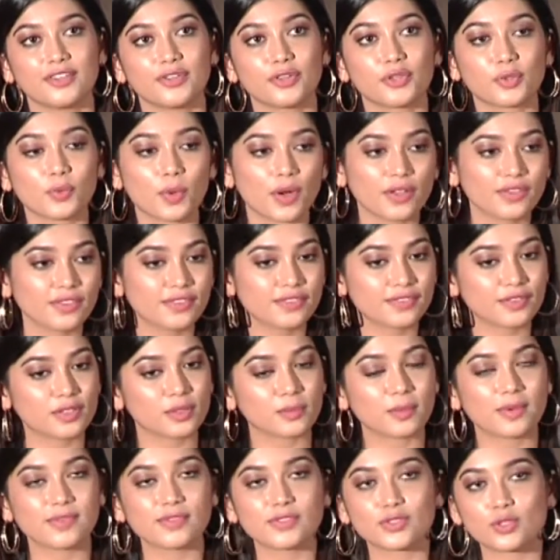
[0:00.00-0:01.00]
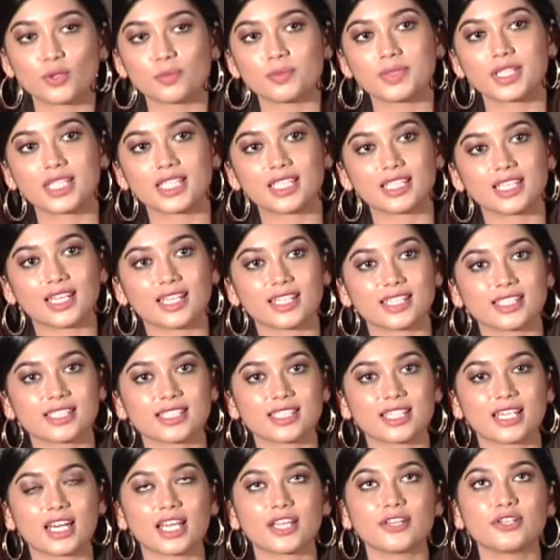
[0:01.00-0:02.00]
Throughout the film, I have so many lines,
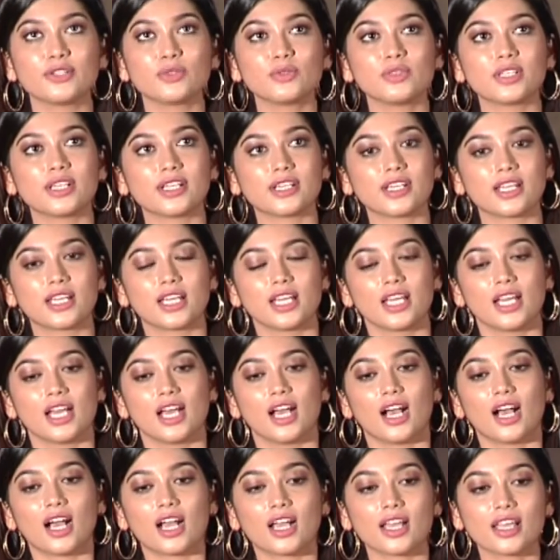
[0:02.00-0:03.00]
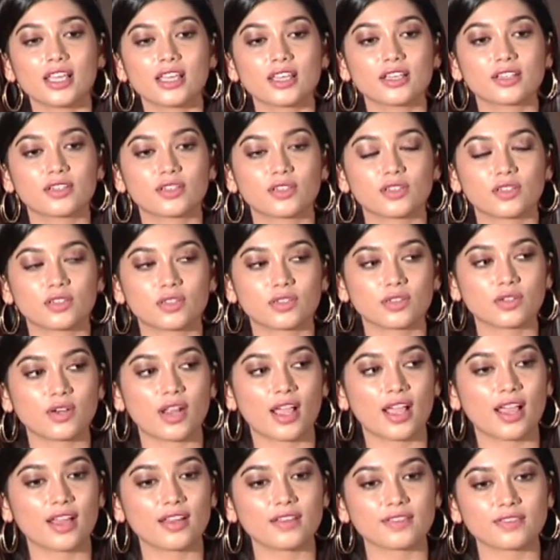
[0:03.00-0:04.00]
and I knew that I could
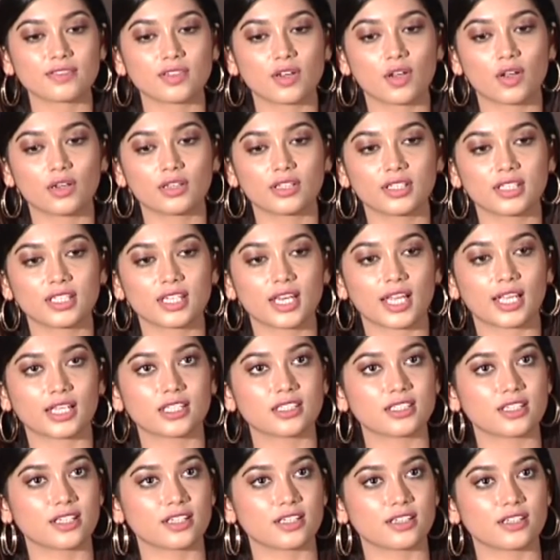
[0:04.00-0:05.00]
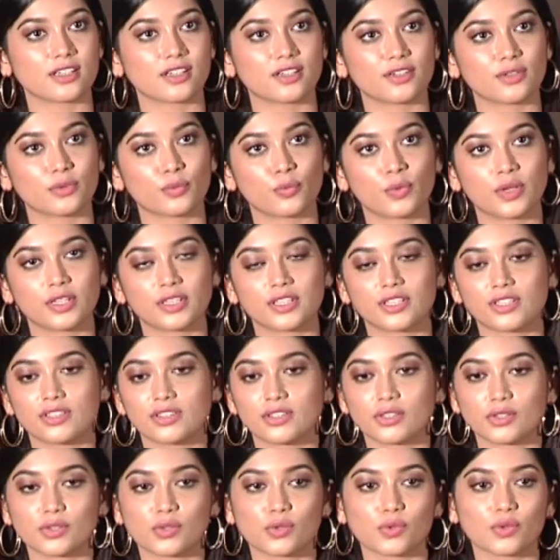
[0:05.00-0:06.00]
have not connected with
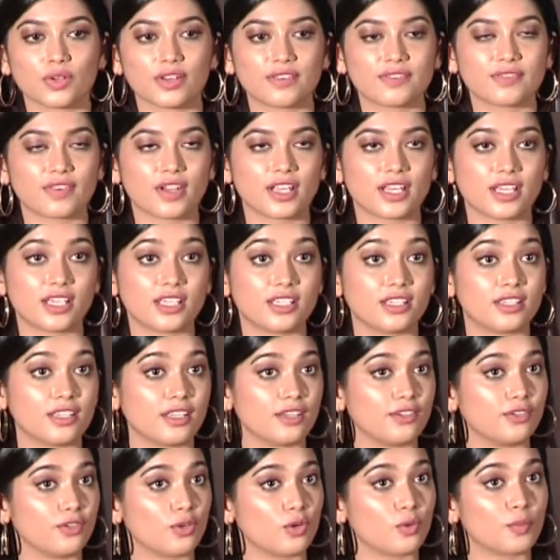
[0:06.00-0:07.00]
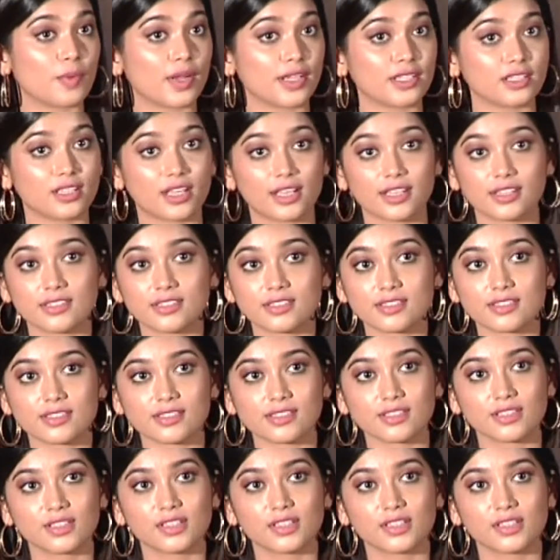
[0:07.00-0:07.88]
the role if I didn't know my lines.